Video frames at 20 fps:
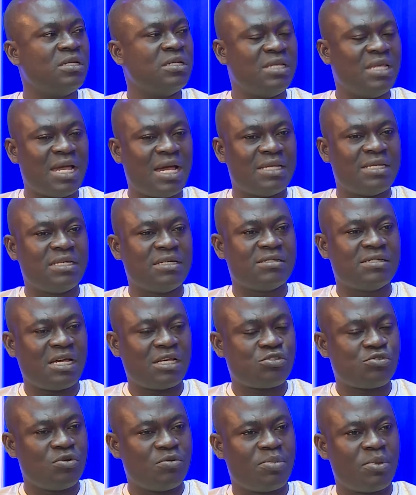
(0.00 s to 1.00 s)
They are the
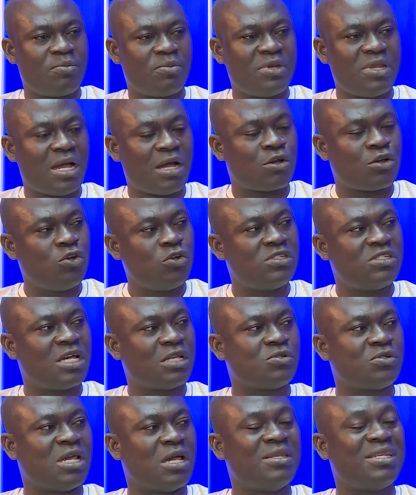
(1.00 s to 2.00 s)
grassroots people. They are
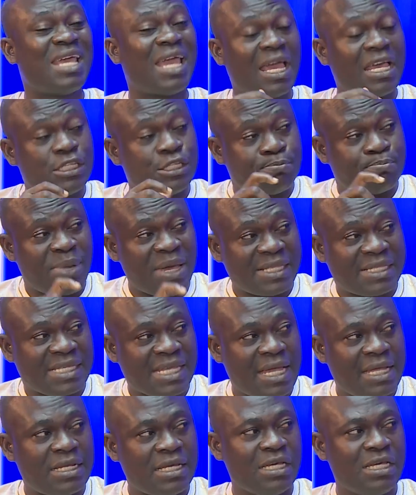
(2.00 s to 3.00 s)
closer to their, they are
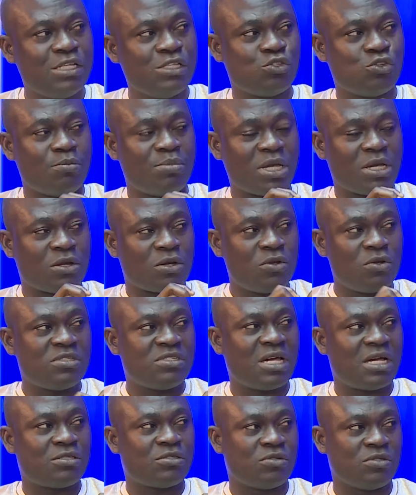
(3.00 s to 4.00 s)
expected to be
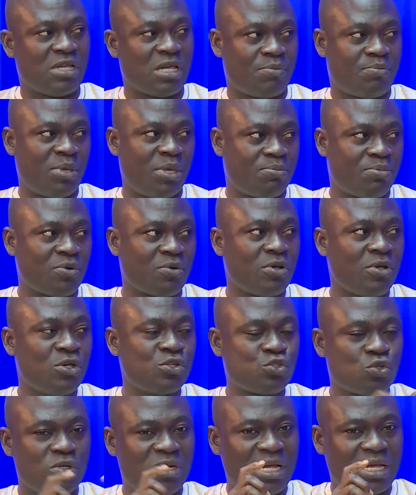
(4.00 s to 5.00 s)
closer to their people.
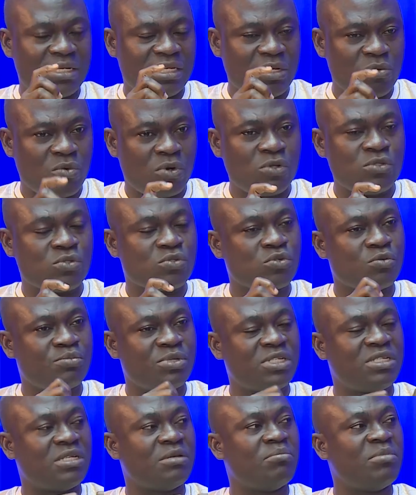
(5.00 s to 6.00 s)
So they are the one to
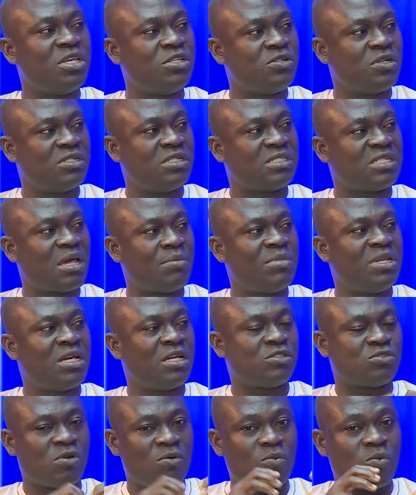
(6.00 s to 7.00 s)
be the major
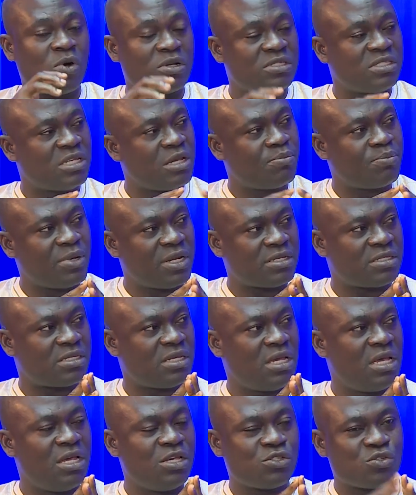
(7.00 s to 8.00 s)
determinant of what takes
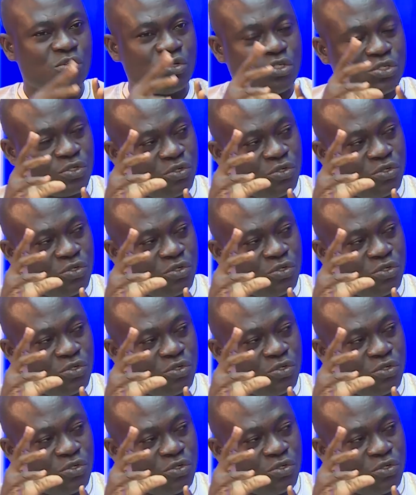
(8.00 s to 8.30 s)
place. So it